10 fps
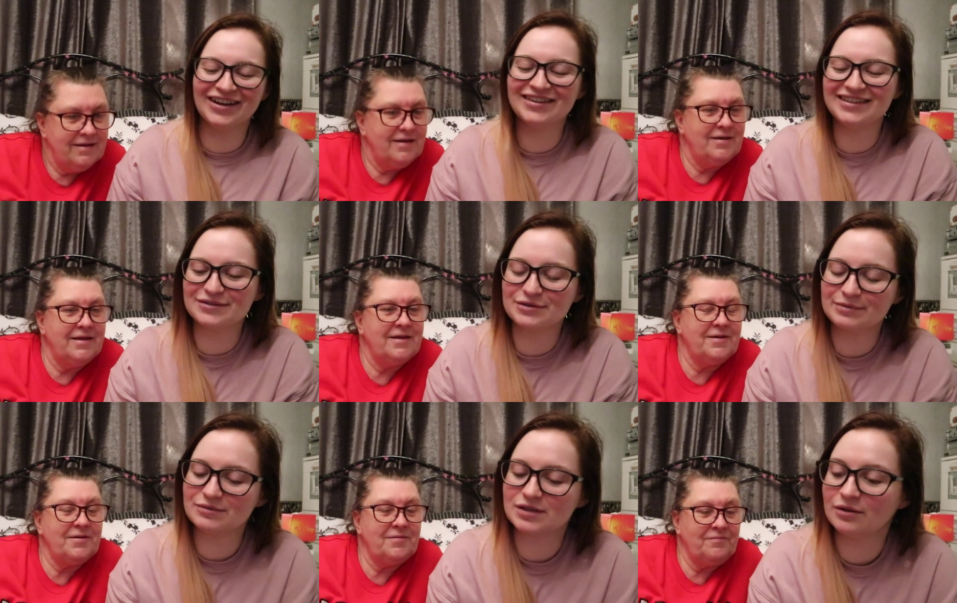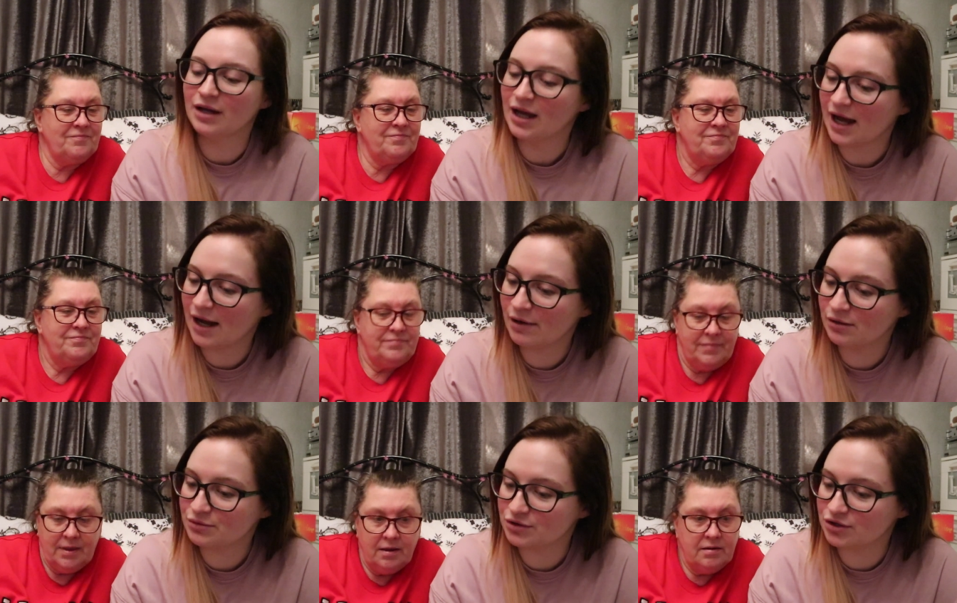Speaker 1: So this was what. So how
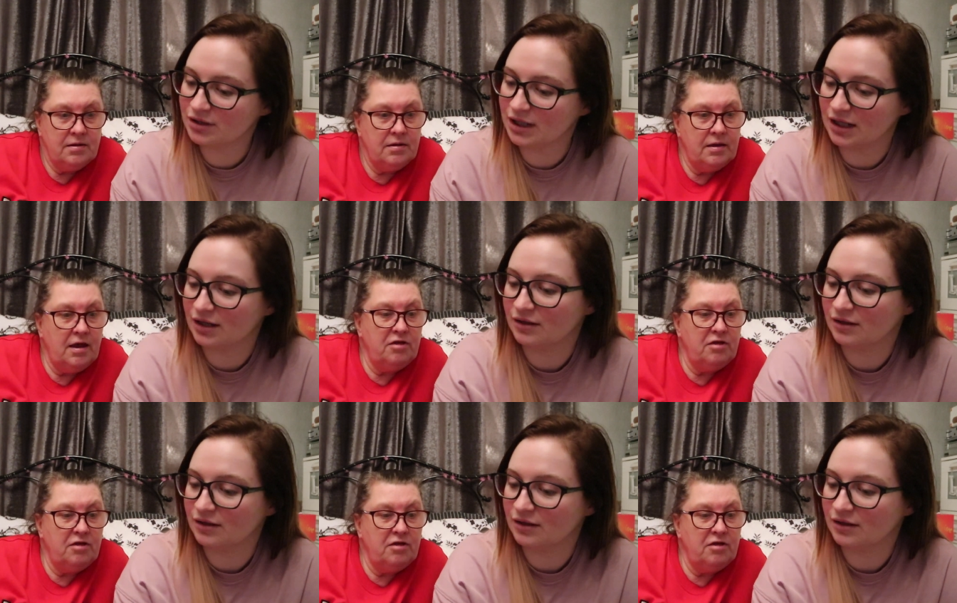old was you here?